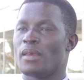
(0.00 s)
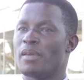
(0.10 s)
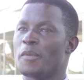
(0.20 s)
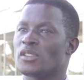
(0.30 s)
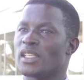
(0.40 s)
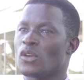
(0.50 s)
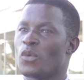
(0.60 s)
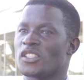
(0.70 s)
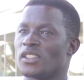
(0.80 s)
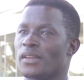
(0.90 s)
People start
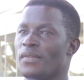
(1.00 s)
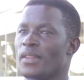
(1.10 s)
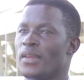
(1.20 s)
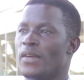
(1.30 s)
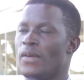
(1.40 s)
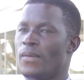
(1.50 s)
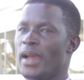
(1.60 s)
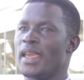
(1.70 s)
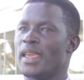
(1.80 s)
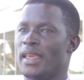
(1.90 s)
questioning,
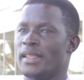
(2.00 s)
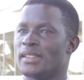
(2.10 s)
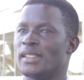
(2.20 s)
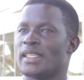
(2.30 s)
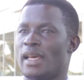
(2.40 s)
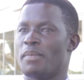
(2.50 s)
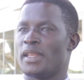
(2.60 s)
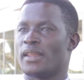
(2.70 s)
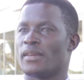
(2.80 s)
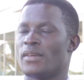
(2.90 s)
why is this
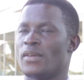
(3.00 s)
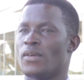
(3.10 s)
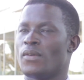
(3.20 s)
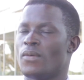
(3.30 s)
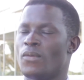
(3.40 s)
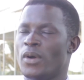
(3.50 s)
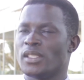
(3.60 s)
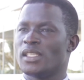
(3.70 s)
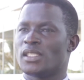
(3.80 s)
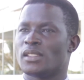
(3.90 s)
happening?
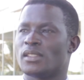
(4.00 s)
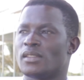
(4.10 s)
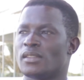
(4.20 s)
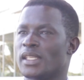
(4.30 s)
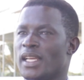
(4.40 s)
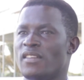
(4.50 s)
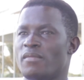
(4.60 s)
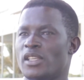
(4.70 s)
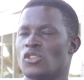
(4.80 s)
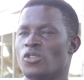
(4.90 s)
What is the
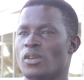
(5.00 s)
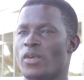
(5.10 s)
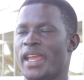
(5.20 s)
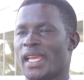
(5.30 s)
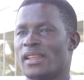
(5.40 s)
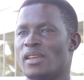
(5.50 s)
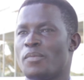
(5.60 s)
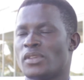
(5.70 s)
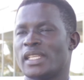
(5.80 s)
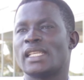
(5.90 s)
government doing? Why can't they
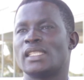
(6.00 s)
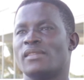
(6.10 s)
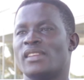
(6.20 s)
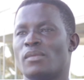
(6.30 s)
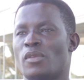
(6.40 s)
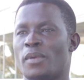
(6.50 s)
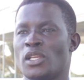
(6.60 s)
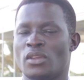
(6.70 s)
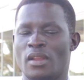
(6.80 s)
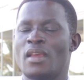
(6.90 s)
protect the civilian
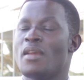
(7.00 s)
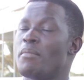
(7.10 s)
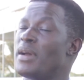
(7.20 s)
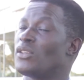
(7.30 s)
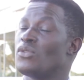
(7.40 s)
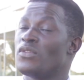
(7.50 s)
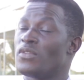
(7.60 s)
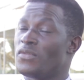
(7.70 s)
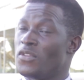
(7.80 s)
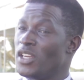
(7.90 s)
population? But
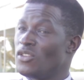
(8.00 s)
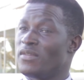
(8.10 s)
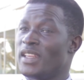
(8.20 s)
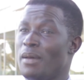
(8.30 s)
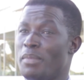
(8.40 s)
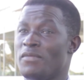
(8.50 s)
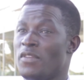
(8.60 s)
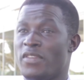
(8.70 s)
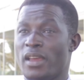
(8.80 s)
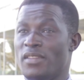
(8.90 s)
for it to even happen
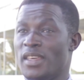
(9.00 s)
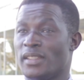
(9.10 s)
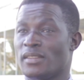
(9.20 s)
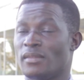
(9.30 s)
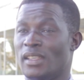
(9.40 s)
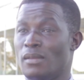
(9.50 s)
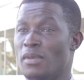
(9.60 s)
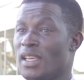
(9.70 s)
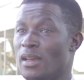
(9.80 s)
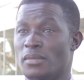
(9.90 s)
for 5 years, it
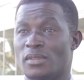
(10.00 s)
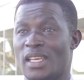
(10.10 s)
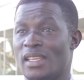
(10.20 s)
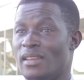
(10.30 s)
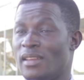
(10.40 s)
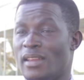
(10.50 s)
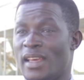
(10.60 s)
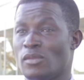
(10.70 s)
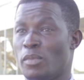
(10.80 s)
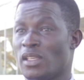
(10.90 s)
becomes an
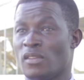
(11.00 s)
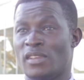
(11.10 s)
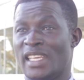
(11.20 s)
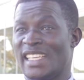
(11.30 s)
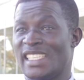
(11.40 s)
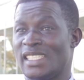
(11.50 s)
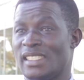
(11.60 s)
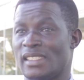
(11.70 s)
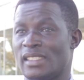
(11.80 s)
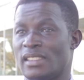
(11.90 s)
aspect of
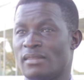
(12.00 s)
negligence.